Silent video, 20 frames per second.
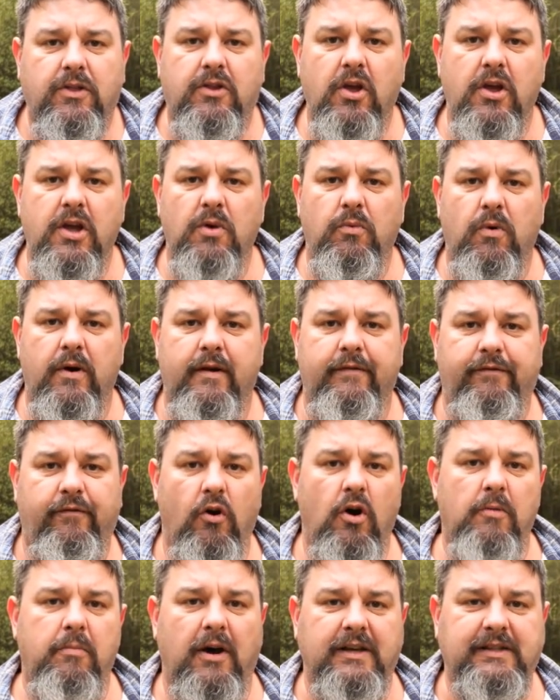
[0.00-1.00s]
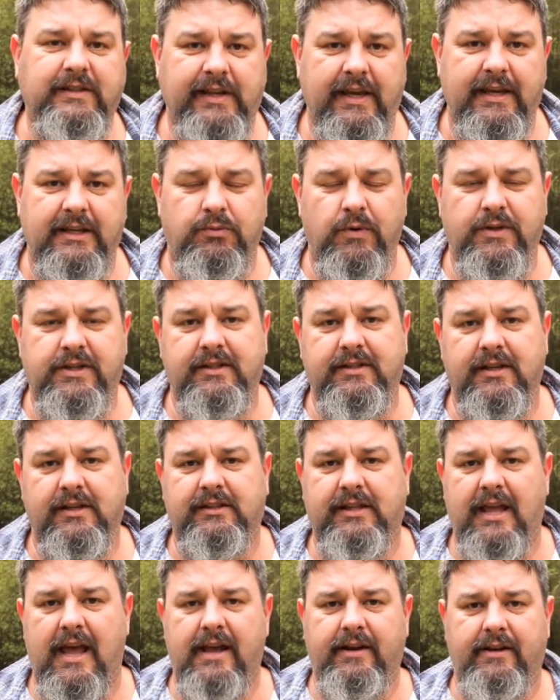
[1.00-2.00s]
Do you want a 4x6, which is your
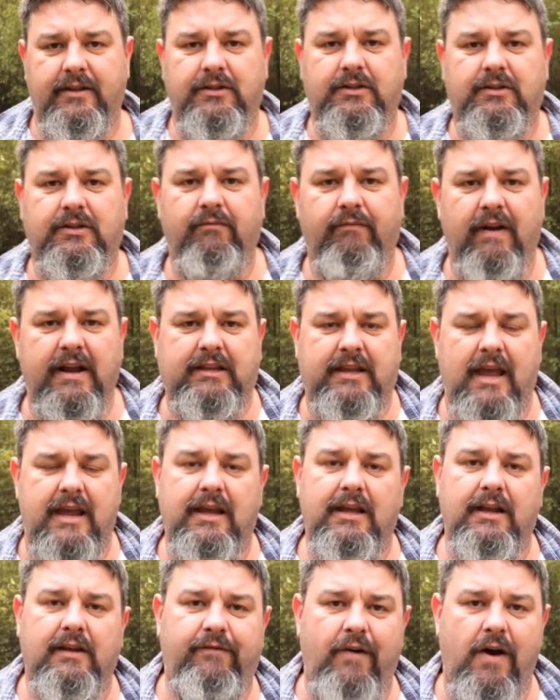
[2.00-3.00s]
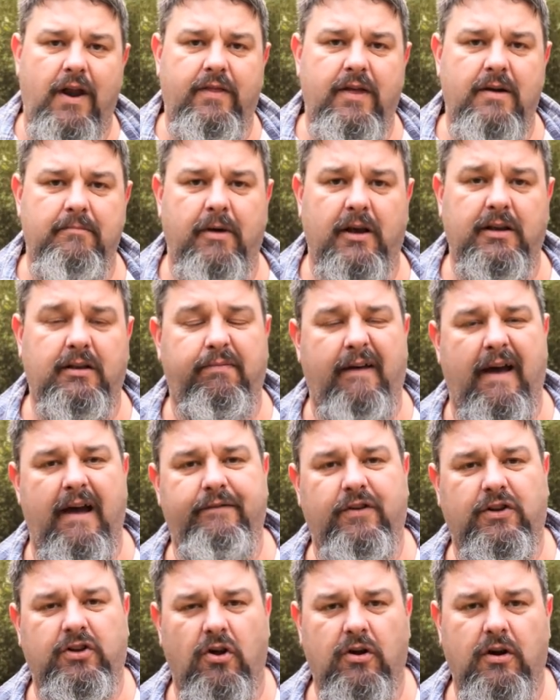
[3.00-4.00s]
standard rectangular photo that most
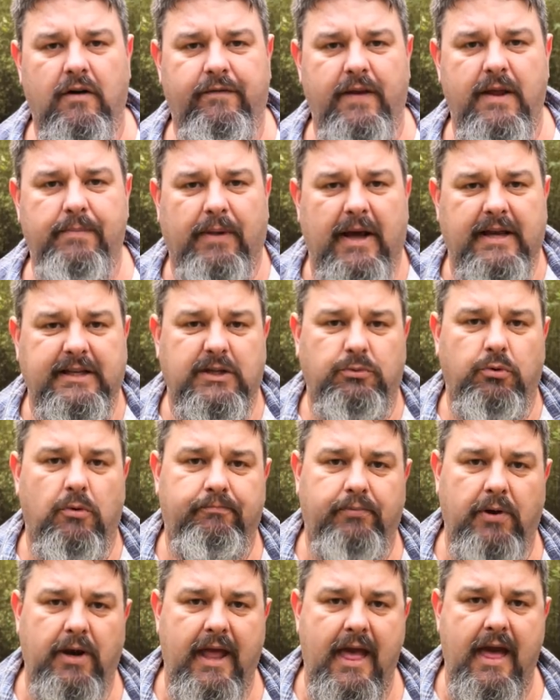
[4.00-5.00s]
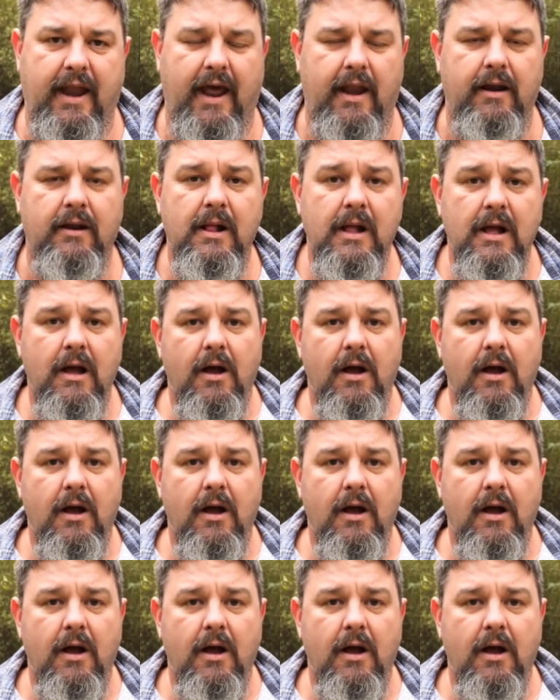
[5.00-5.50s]
far photography places will print out at?